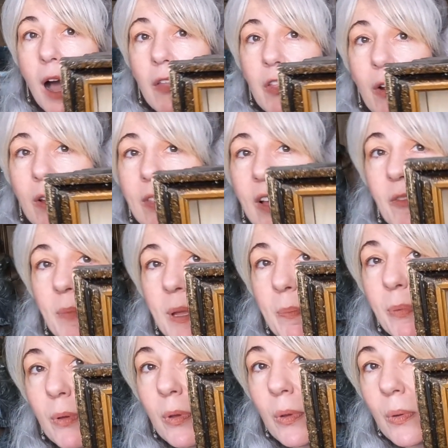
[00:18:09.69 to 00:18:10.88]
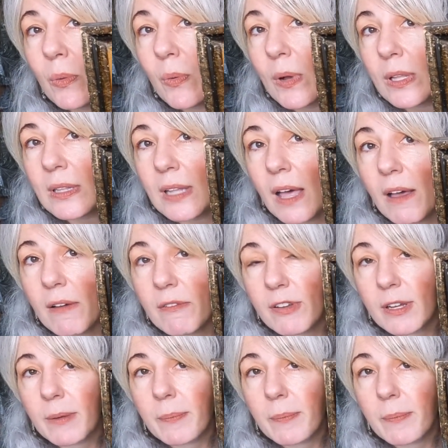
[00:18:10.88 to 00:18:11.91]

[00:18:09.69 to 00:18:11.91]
There are a lot of people who love